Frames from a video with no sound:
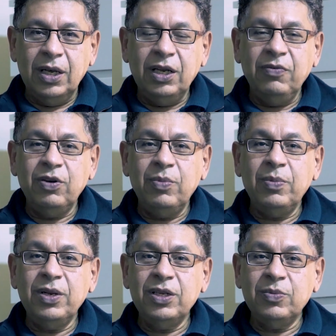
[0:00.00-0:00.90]
And if you
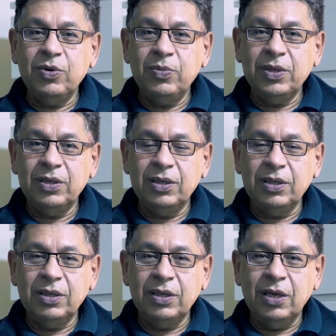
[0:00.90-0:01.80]
remember this moment,
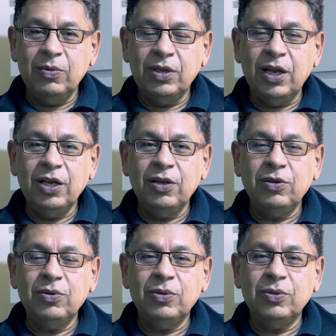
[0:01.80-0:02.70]
I would like you
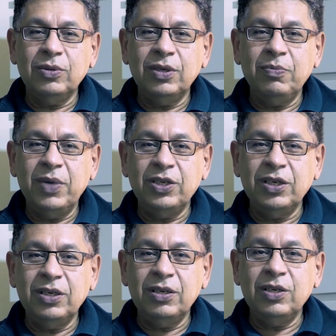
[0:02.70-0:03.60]
to
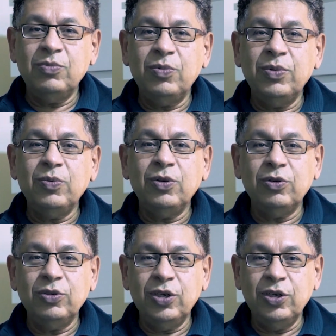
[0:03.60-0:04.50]
imagine this moment will
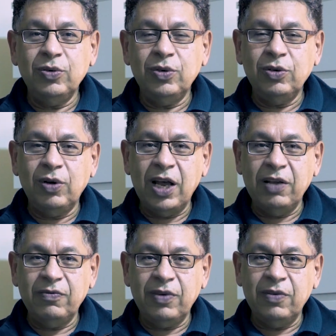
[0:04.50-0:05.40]
continue in your
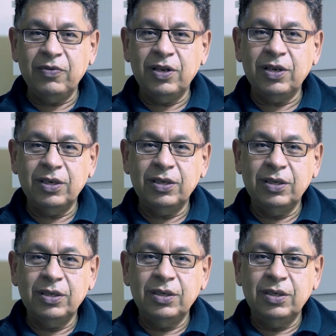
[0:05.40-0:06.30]
life after
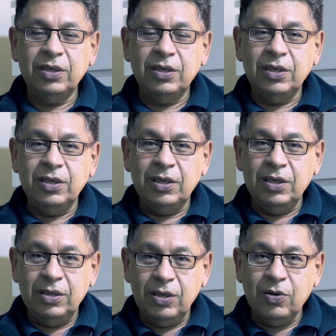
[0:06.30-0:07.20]

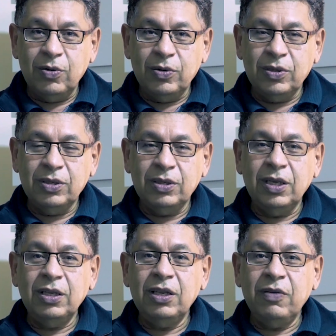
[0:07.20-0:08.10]
the course
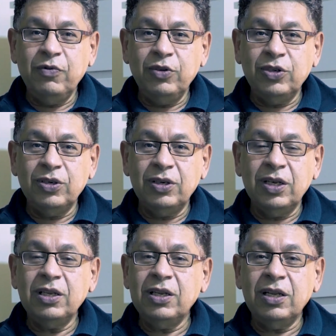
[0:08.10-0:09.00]
and in the future
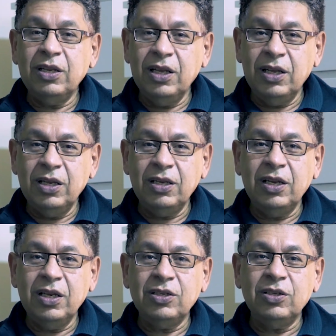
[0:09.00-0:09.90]
and in the, ne- in the
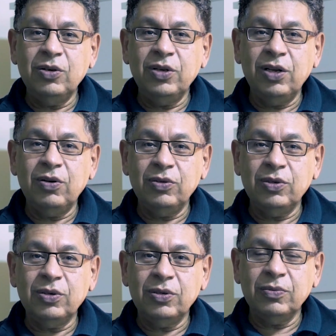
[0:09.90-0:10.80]
next new year
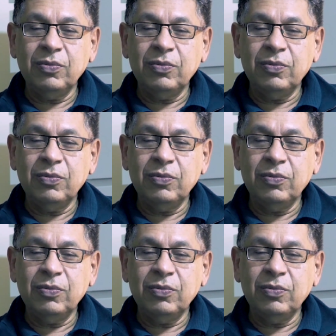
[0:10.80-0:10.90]
also.